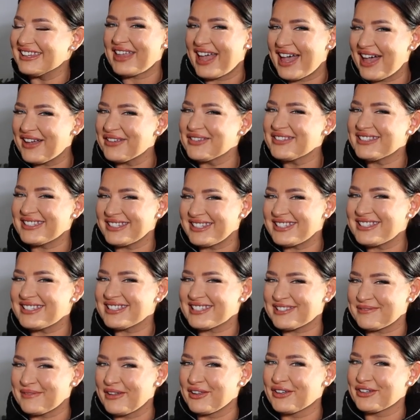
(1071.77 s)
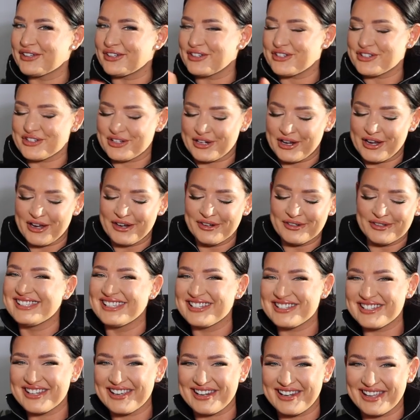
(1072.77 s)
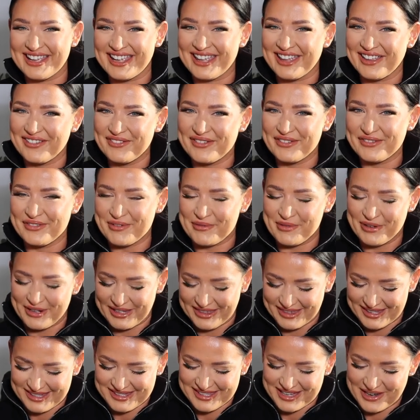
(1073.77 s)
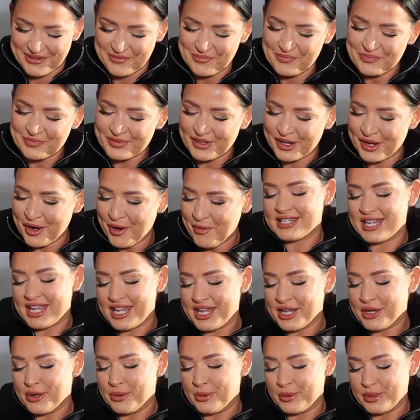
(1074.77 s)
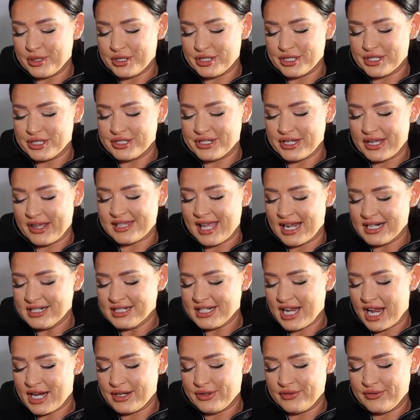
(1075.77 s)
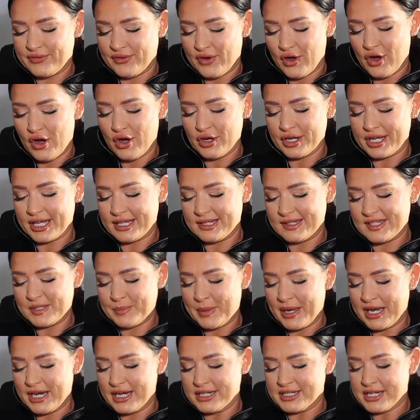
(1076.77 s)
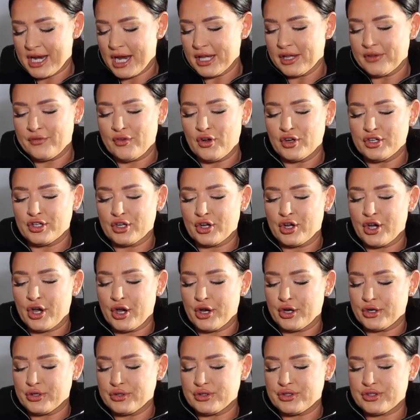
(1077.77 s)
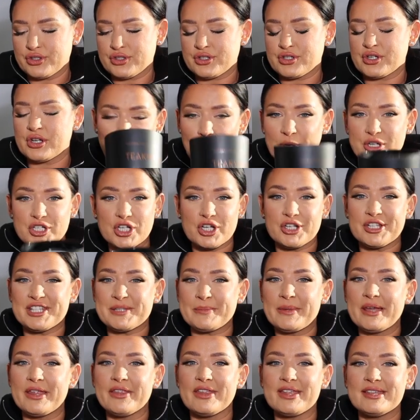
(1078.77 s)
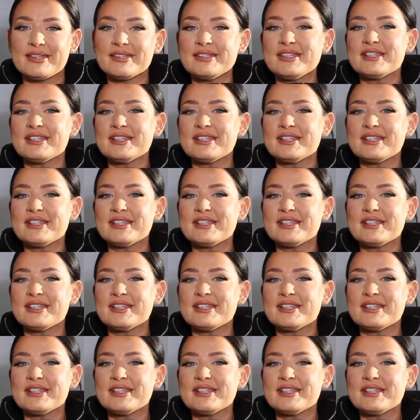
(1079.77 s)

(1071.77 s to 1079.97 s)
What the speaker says: The house needs to smell good, you know? It's literally gonna kill me for putting this in. Teakwood sand and fog inspired Californian coast. I wish you could smell this.